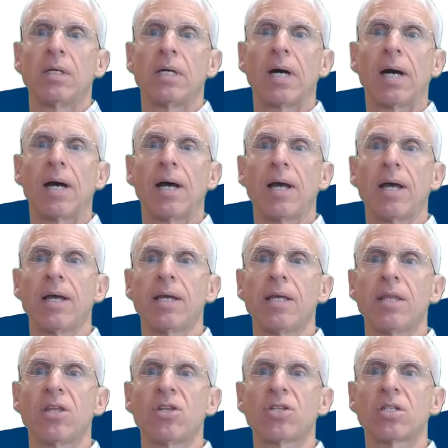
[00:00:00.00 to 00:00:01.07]
Hi,
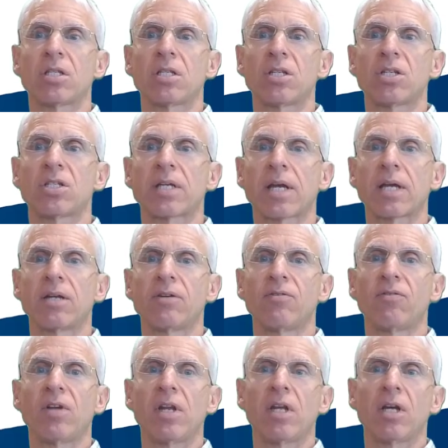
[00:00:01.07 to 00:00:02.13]
this is the second
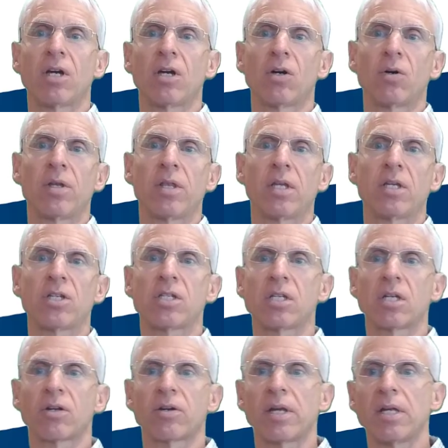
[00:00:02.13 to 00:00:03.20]
video in this
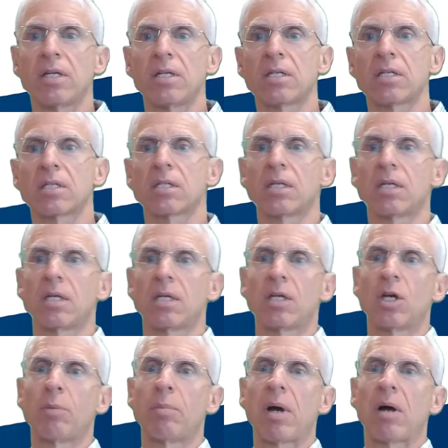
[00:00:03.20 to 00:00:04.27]
series
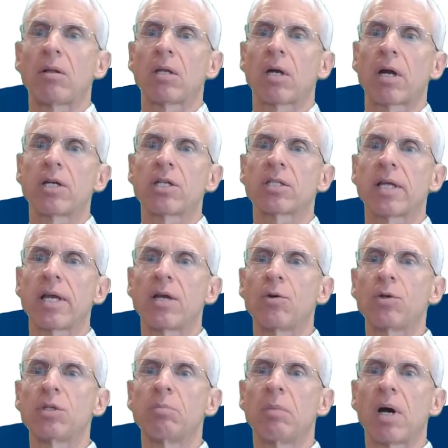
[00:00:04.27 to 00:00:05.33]
about large
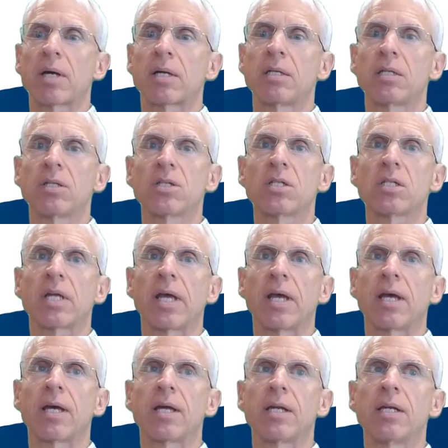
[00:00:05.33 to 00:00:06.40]
language models
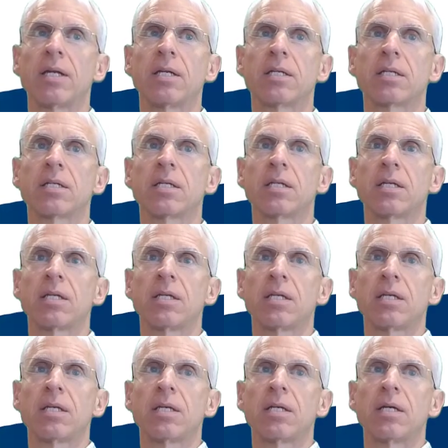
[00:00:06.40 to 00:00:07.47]
and
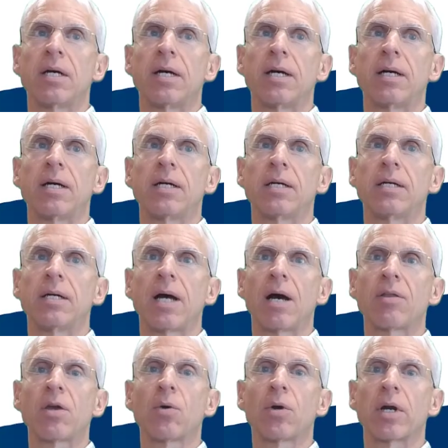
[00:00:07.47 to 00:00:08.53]
how
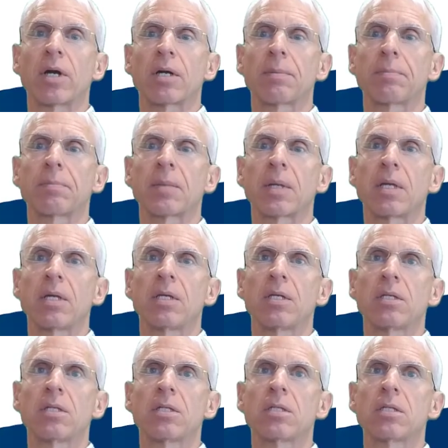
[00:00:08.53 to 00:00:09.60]
they work.
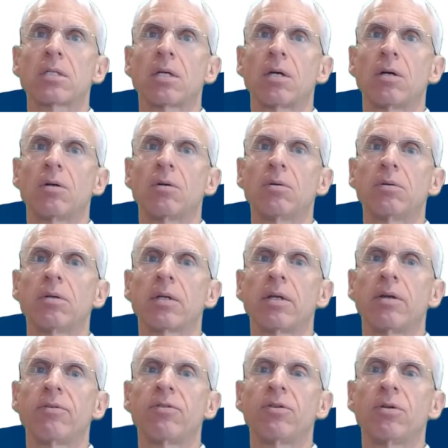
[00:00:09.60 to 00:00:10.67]
So,
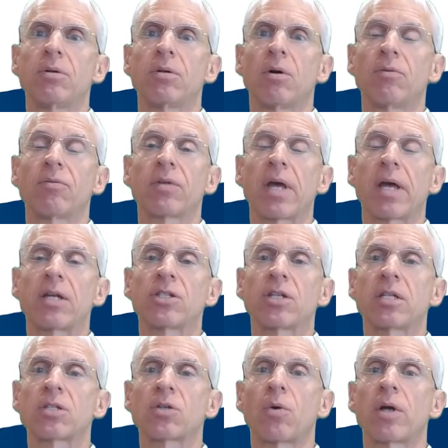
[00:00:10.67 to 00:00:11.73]
if you hopefully had a
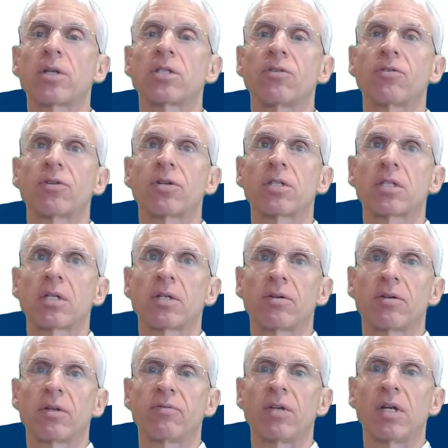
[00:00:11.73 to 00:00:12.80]
chance to watch the first
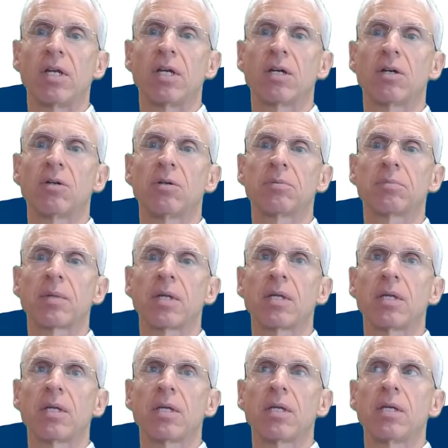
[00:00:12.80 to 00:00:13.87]
video
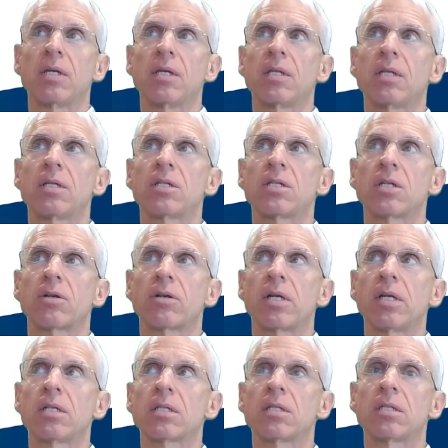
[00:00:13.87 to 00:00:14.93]
in this
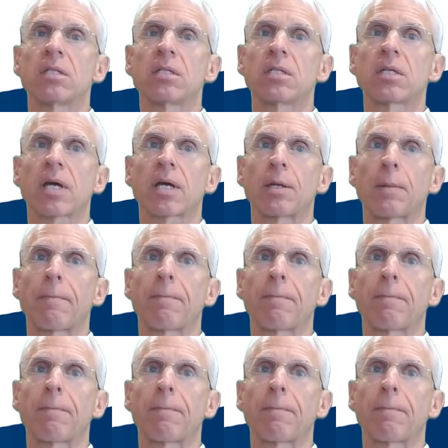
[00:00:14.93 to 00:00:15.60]
series, this is the second.